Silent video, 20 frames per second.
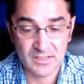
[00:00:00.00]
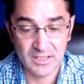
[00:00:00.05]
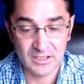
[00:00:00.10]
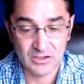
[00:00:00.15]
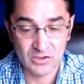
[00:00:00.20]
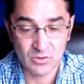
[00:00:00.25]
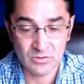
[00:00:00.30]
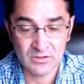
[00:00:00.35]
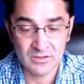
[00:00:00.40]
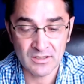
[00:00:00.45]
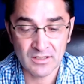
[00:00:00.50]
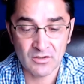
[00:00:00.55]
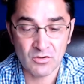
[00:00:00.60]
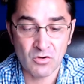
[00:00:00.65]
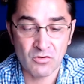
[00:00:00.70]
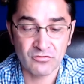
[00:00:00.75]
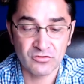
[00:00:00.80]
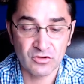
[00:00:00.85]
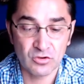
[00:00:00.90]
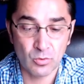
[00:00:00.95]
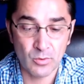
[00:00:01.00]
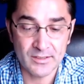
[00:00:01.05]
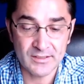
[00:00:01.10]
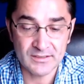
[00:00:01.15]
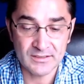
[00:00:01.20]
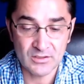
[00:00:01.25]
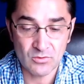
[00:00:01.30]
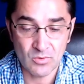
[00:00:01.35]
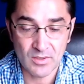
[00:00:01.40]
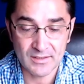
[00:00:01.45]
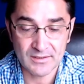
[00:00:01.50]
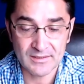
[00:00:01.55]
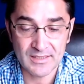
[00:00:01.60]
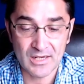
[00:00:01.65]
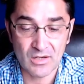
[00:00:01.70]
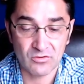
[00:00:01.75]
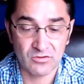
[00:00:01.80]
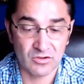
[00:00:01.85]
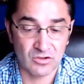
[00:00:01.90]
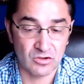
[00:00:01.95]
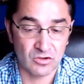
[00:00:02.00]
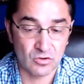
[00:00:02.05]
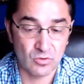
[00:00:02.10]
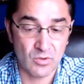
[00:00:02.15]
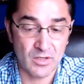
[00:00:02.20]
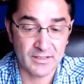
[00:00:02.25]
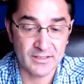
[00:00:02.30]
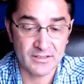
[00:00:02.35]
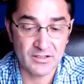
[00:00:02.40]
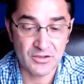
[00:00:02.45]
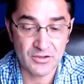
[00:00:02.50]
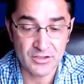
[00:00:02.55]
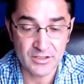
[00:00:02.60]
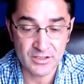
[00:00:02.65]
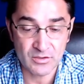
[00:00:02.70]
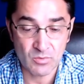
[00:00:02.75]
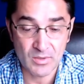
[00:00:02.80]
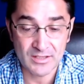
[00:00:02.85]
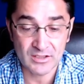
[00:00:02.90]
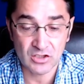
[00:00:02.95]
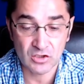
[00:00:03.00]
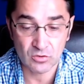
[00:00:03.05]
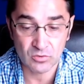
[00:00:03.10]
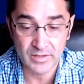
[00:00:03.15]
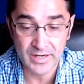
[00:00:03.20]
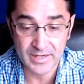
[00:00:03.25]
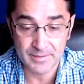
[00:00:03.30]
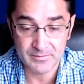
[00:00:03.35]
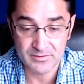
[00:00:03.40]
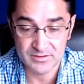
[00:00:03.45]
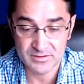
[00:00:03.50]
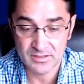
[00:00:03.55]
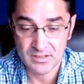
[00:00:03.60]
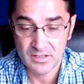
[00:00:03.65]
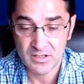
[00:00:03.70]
total of 21,231 crimes